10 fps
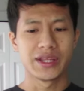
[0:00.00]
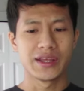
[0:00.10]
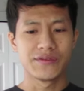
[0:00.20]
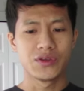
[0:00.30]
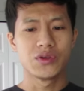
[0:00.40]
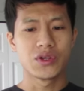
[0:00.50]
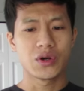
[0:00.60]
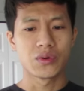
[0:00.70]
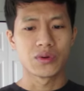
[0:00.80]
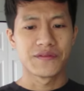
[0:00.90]
If you
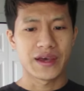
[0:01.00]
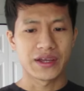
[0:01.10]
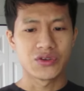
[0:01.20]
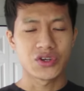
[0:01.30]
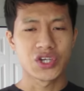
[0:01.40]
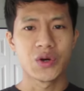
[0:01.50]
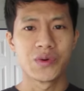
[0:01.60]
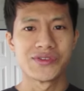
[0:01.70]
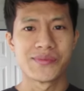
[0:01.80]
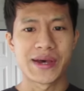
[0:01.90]
know that your show
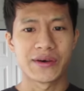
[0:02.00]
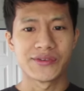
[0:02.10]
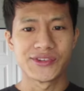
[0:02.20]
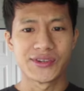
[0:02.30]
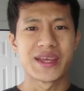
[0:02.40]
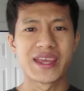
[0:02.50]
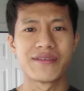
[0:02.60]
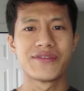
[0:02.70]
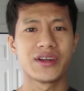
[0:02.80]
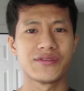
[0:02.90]
is about making
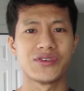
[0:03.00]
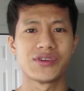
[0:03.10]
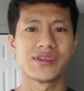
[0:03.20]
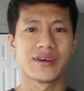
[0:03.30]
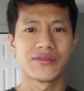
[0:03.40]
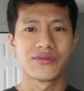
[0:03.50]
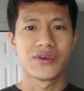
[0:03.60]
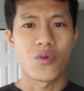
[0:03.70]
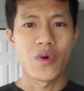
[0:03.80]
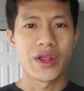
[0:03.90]
fun of yourself
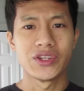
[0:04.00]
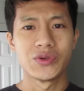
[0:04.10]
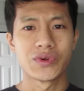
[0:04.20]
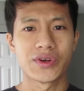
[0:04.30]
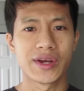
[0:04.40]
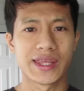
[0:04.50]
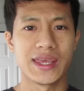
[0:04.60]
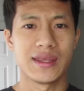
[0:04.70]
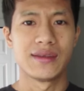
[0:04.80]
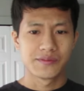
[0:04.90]
when you were a
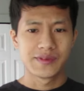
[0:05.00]
kid,